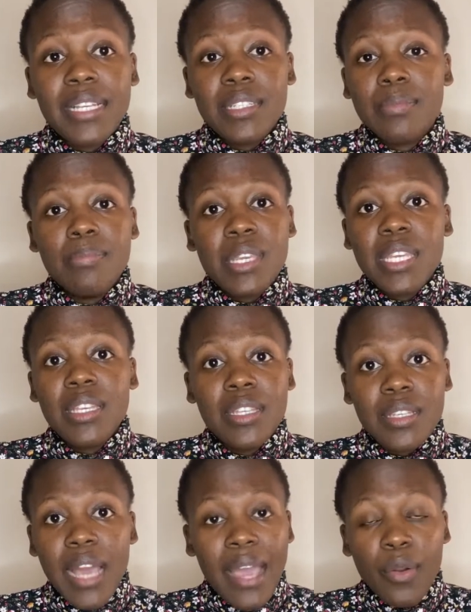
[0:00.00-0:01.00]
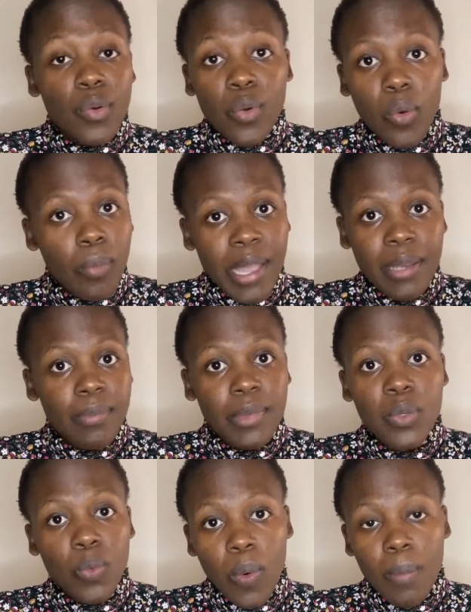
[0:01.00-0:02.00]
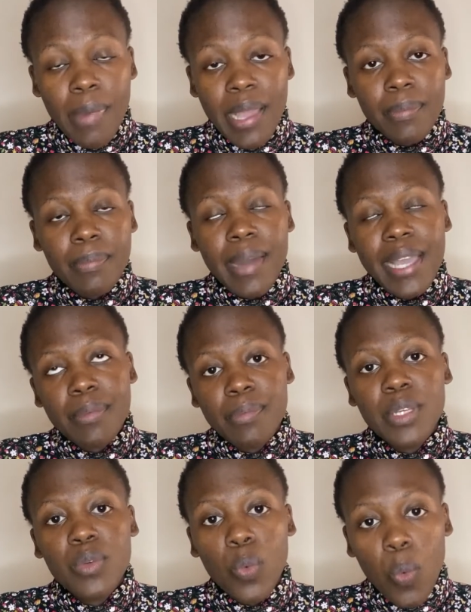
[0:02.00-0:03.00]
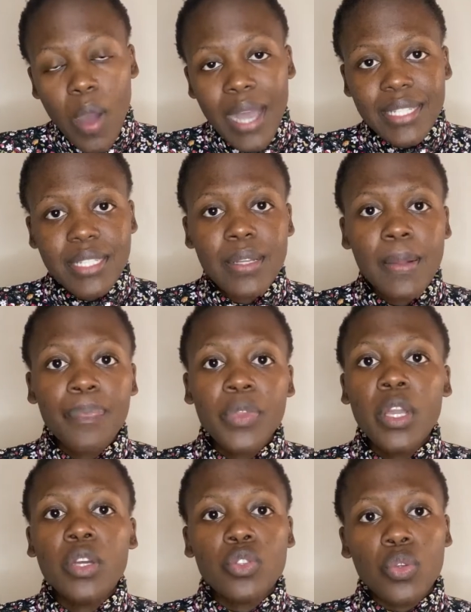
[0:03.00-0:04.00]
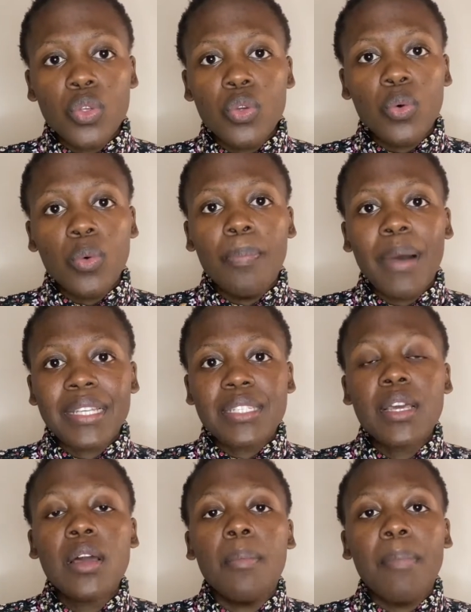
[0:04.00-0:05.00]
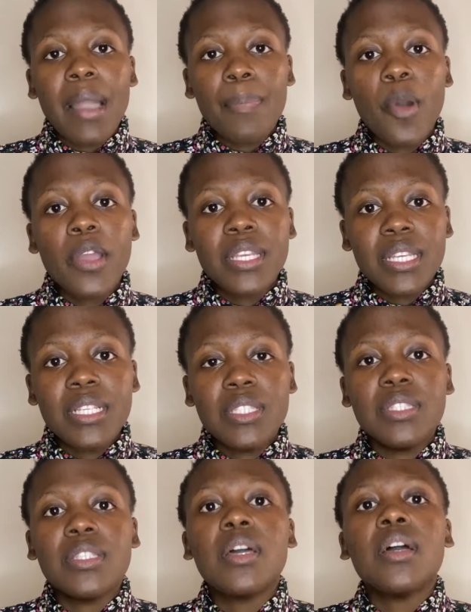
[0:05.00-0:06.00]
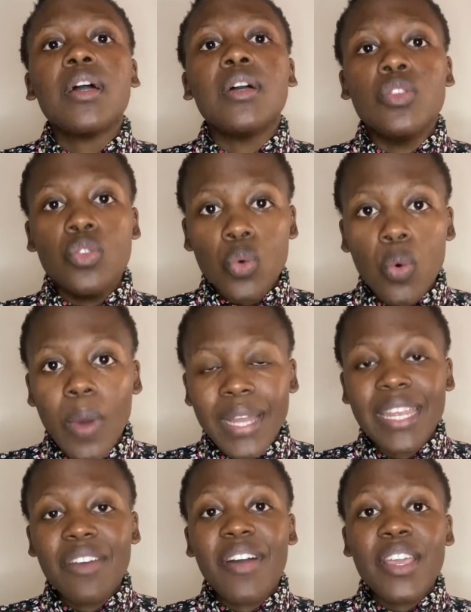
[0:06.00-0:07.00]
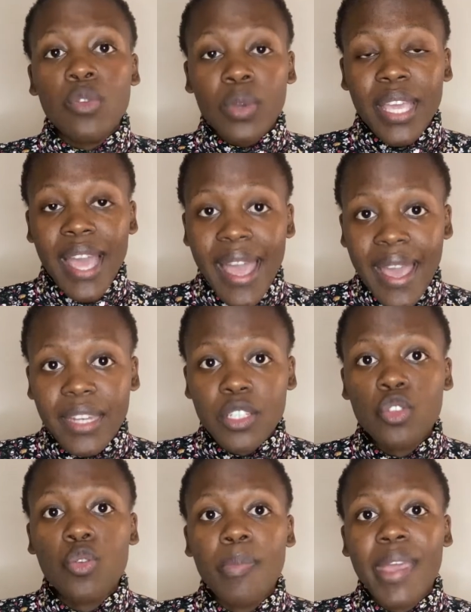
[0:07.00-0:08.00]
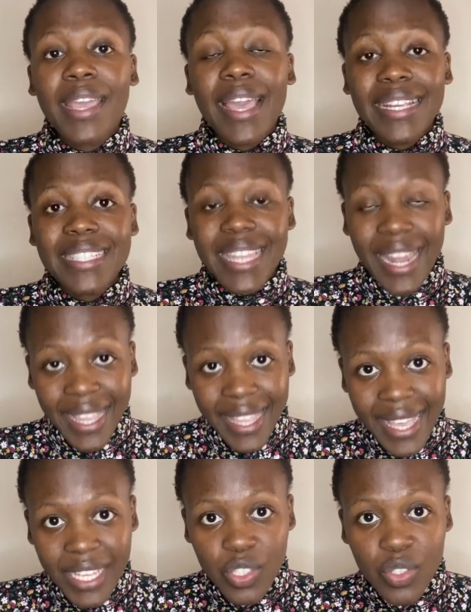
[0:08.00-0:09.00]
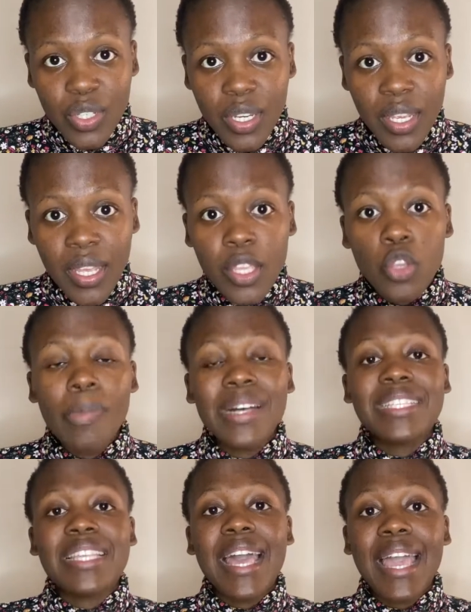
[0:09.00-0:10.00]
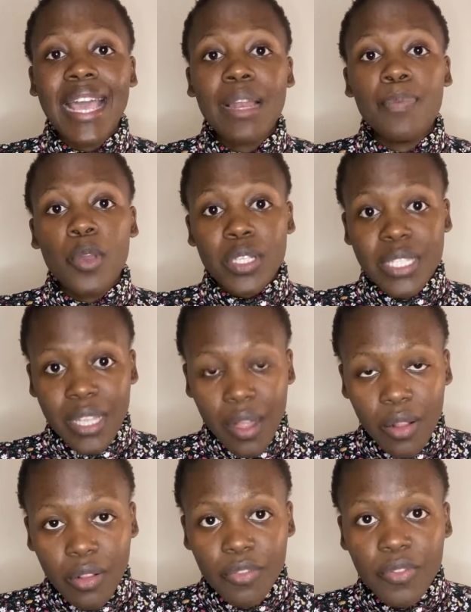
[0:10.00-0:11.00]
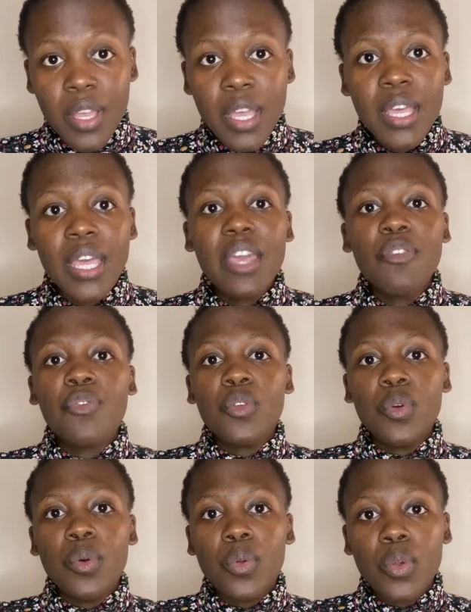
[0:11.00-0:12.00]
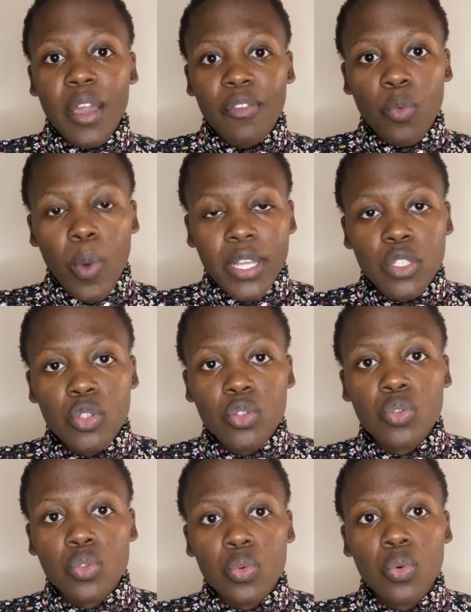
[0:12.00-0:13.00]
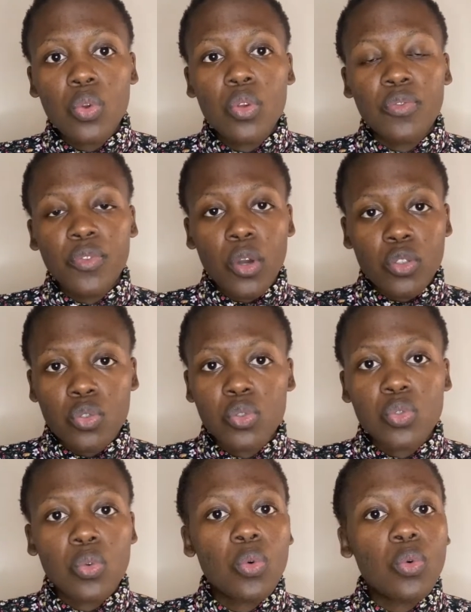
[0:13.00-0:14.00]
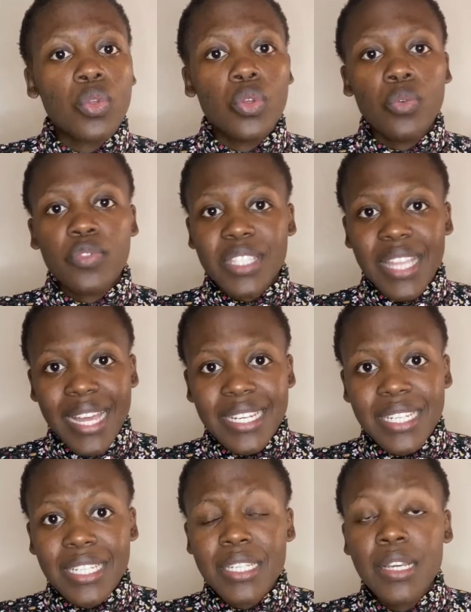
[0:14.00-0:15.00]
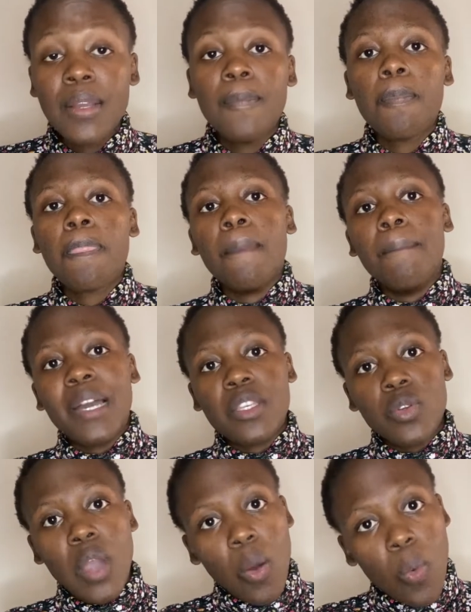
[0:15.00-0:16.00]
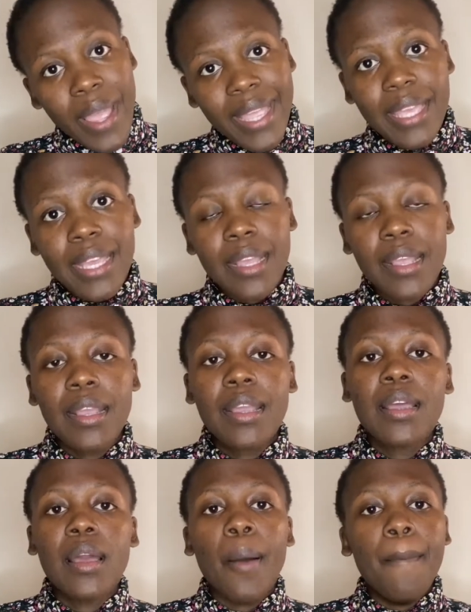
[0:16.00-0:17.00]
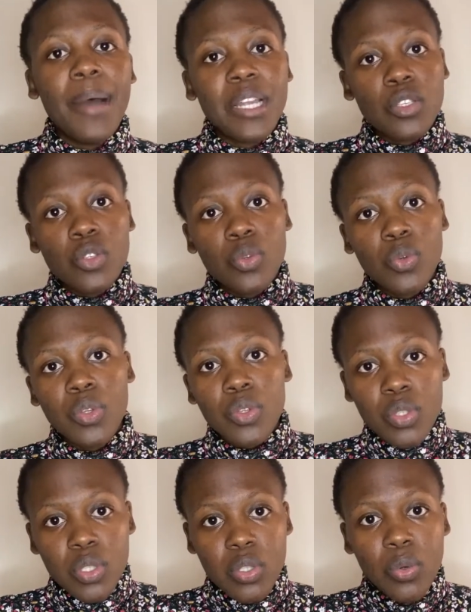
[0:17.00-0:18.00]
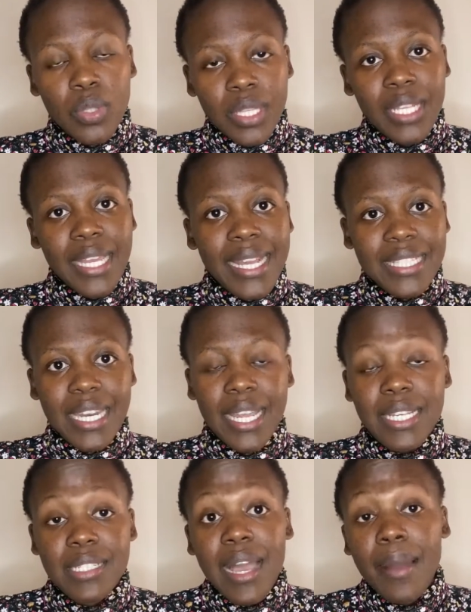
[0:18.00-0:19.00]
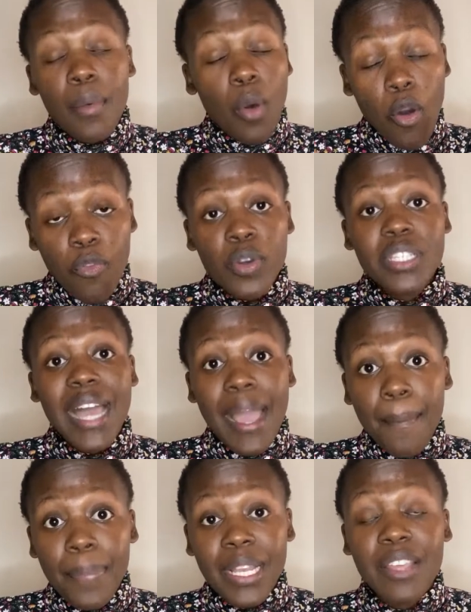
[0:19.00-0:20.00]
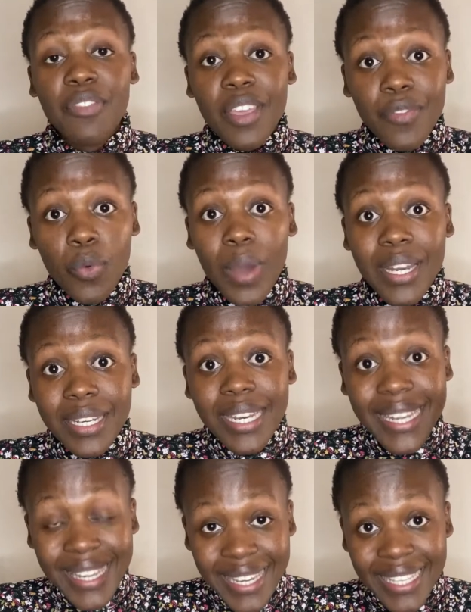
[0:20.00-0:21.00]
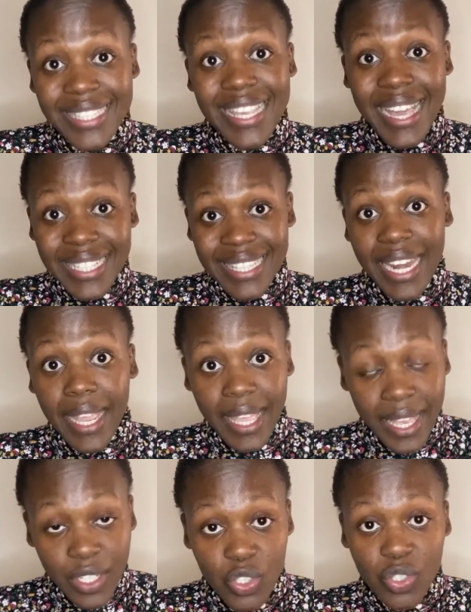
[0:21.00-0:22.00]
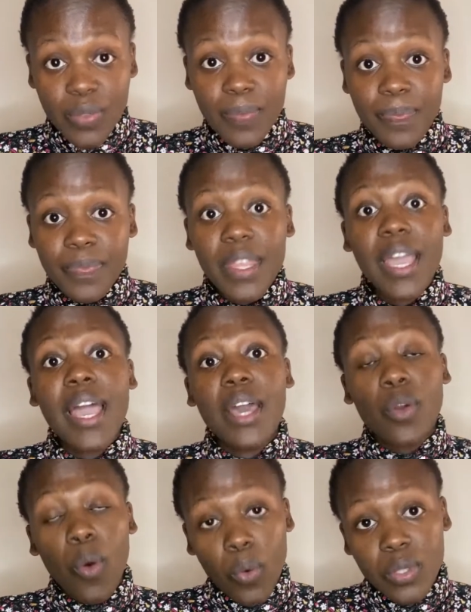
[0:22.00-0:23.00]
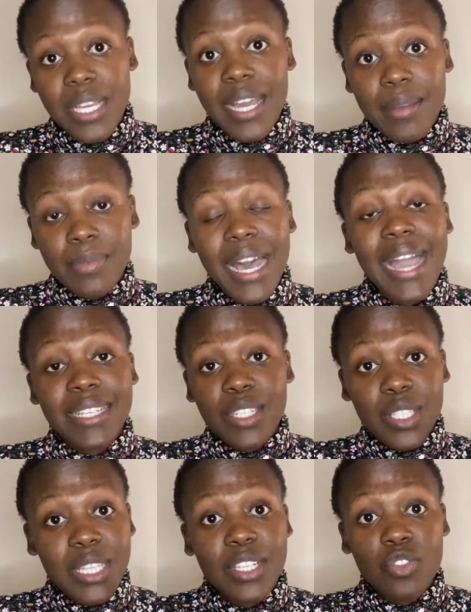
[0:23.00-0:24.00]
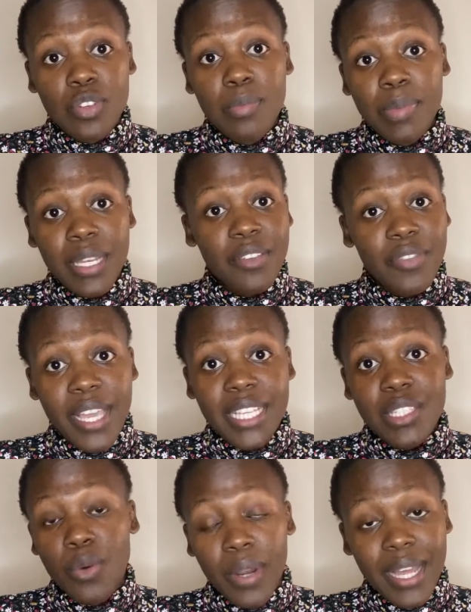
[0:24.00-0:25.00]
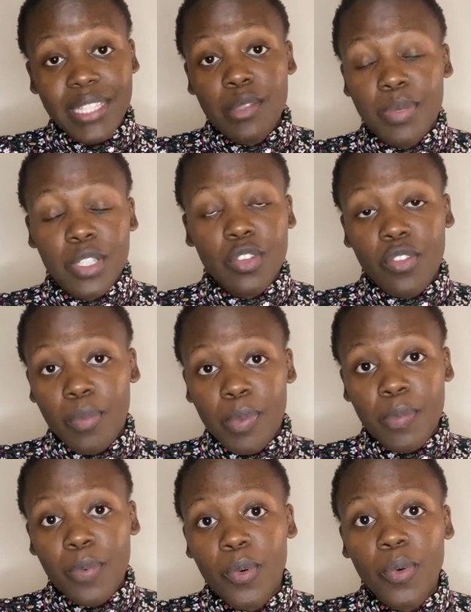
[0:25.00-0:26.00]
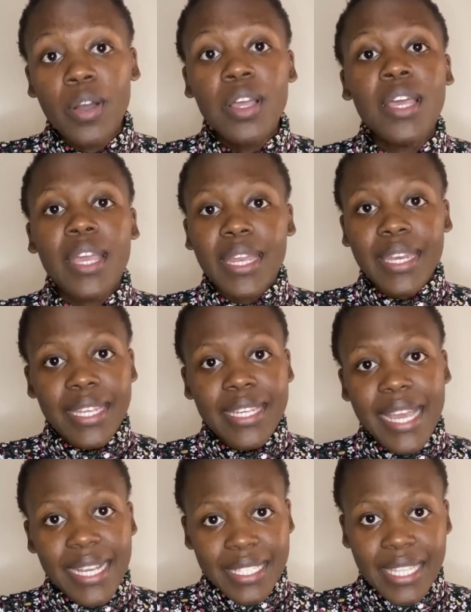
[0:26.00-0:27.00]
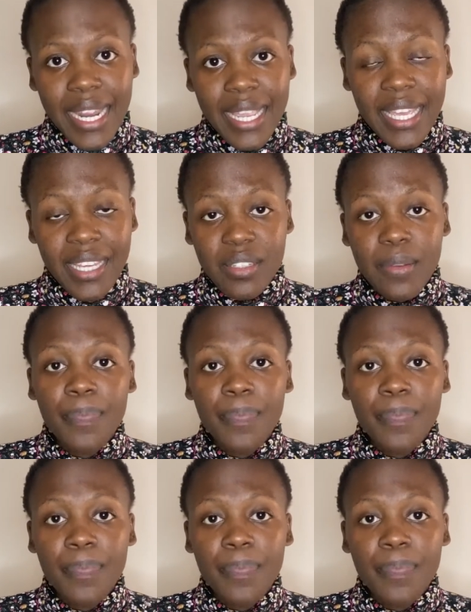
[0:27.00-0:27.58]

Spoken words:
mean, I don't know, might mean what to you. But my point is, do whatever you can to make extra cash. You must help yourself. If you have went to school, you've gone to school, you've studied, but you are working, but you still need extra cash, of which I believe everyone needs extra cash at all times. I just literally believe 80 or 90% of the people need extra cash.